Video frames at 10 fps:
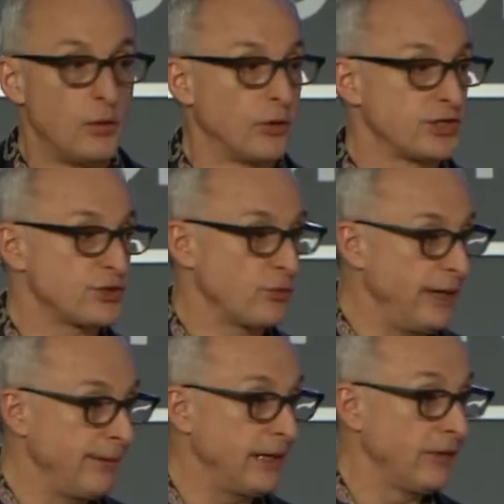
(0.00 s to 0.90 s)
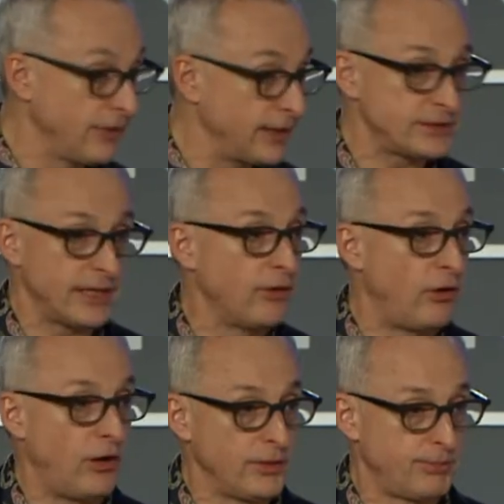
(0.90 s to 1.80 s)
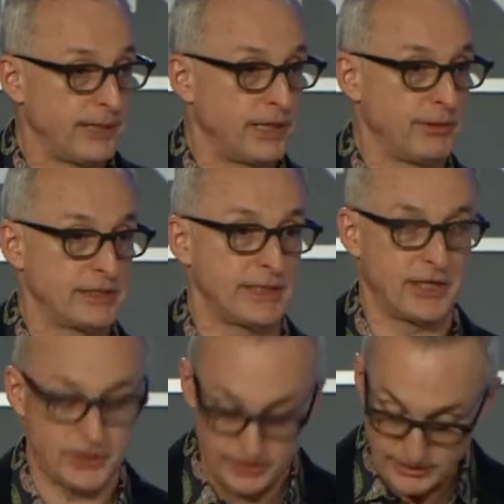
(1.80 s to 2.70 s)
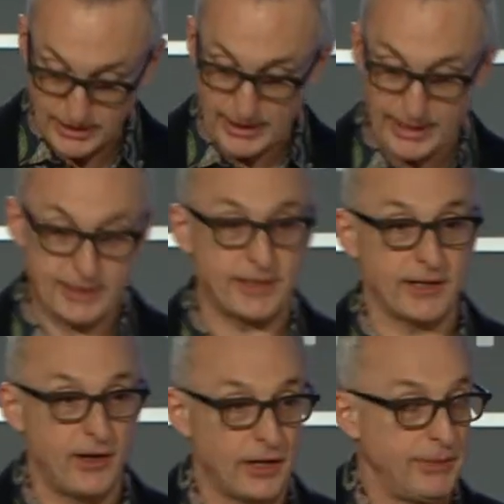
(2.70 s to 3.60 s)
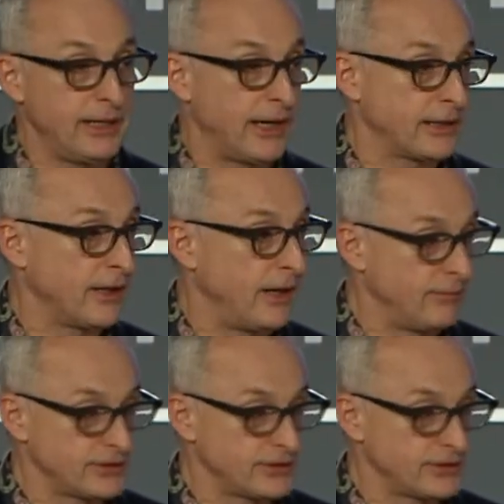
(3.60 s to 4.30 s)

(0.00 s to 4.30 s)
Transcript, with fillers: We're streaming this and all the plenary sessions at techonomy.com,